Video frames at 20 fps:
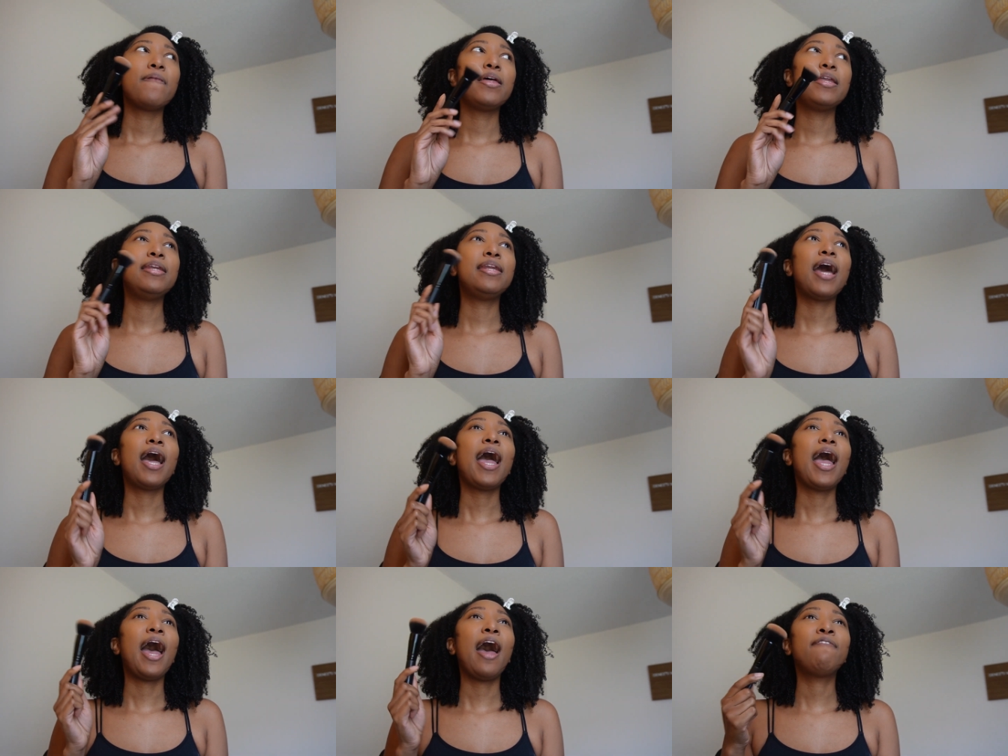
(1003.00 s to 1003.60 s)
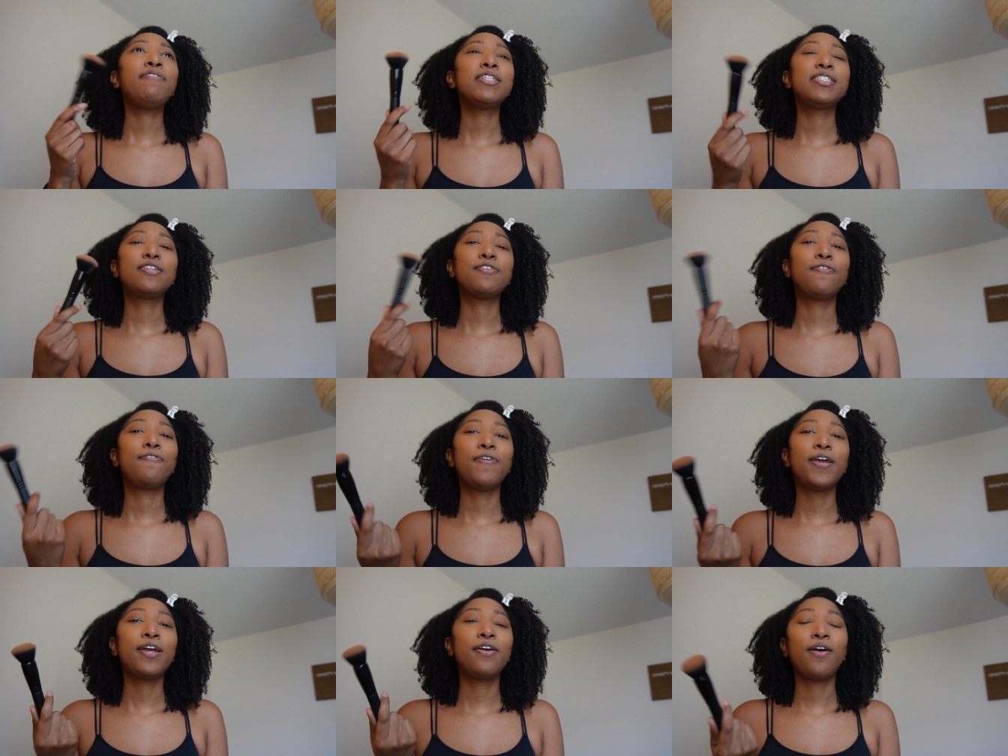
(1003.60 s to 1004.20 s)
not having to
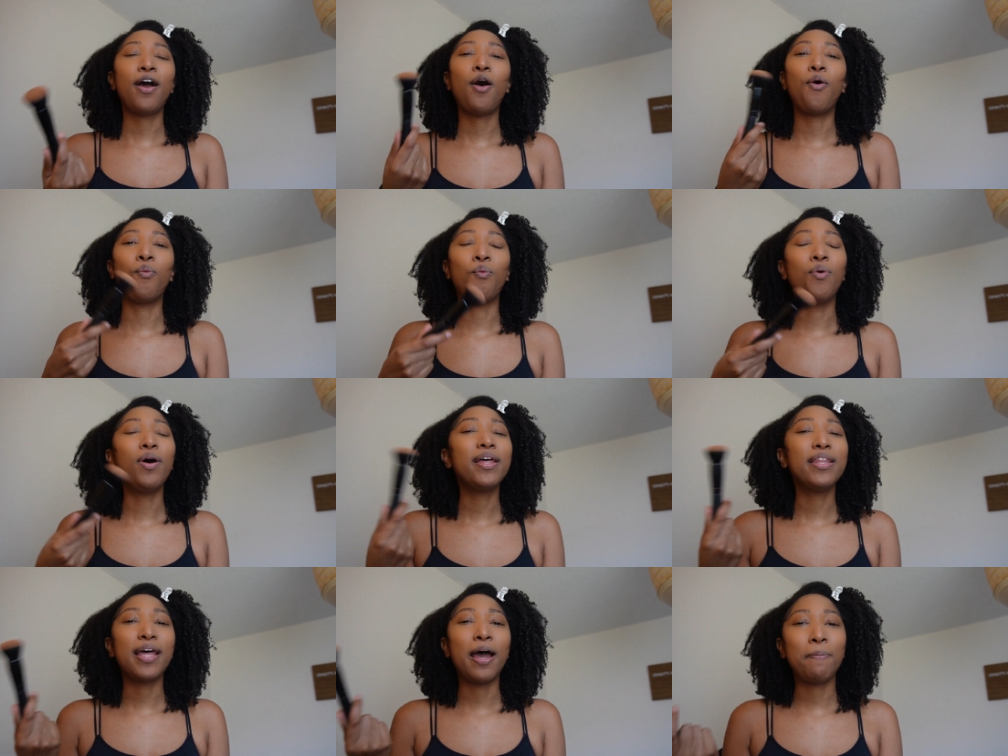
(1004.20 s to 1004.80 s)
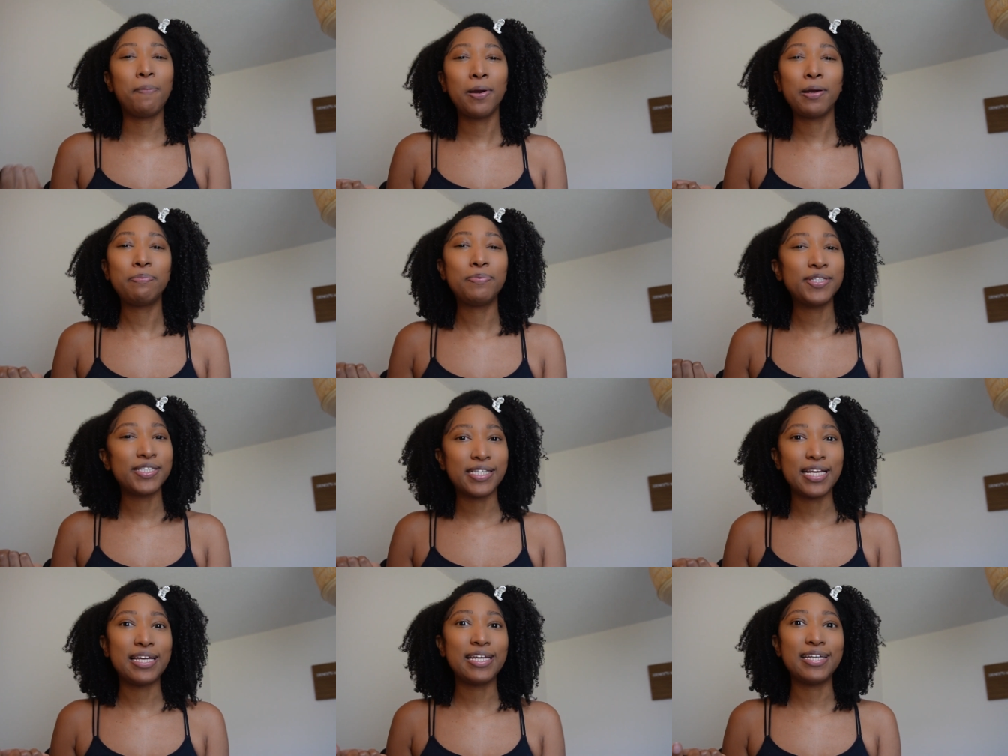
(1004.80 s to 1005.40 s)
figure out what that
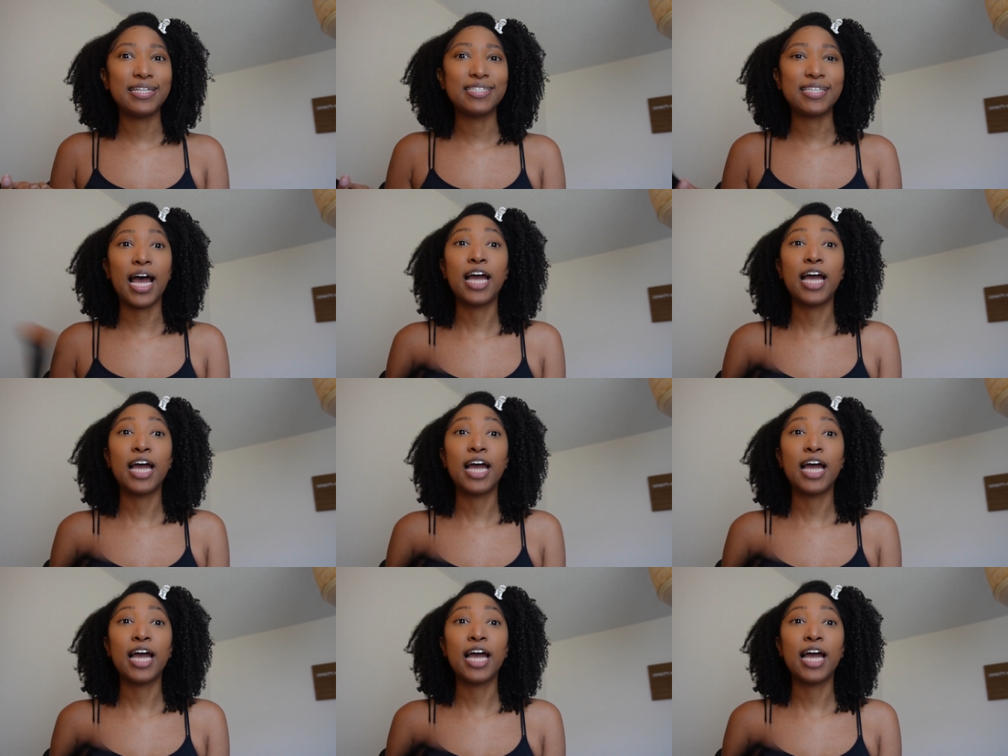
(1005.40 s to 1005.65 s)
purpose is.